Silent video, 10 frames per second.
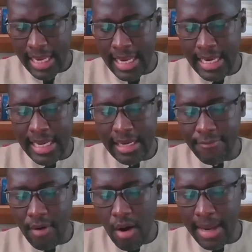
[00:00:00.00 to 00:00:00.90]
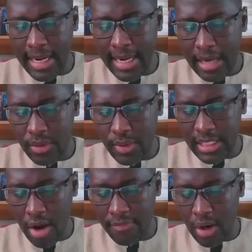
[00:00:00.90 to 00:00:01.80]
Indeed, for many
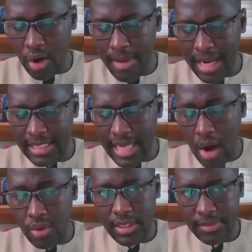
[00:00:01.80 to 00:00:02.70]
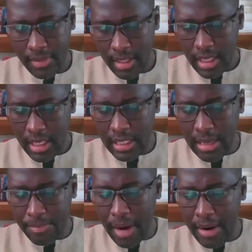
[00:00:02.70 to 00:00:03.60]
countries of the global south,
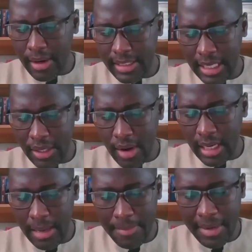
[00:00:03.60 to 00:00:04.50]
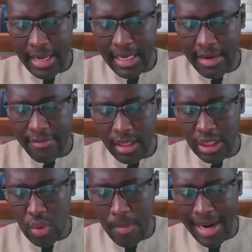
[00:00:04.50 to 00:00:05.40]
the priority currently being
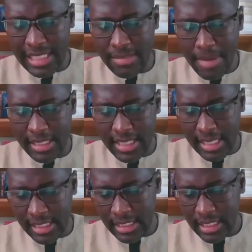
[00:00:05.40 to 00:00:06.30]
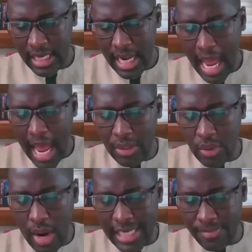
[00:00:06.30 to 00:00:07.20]
given to balanced budgets and
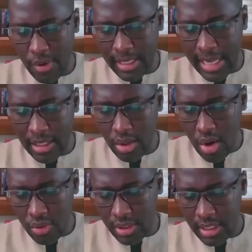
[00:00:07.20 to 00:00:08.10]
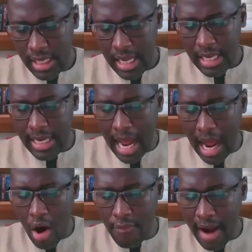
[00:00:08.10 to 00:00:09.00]
to export-led growth, the
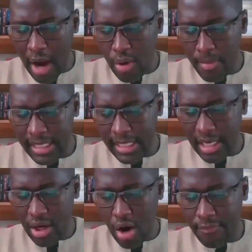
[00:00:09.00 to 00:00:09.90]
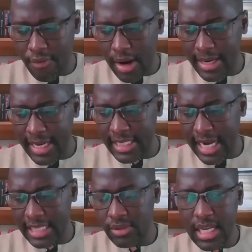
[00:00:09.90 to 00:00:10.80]
overaccumulation of foreign
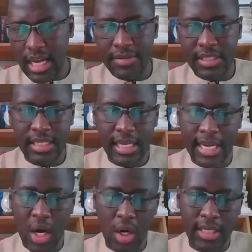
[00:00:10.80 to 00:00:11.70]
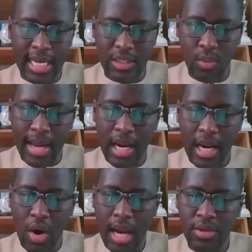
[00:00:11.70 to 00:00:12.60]
exchange reserves in a context where their
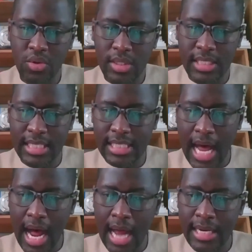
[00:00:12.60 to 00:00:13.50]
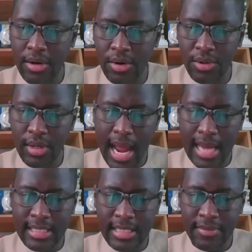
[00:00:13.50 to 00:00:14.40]
local resources are
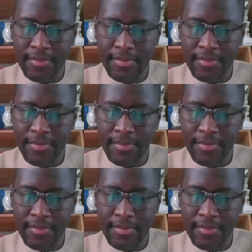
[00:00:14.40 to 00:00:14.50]
underutilized,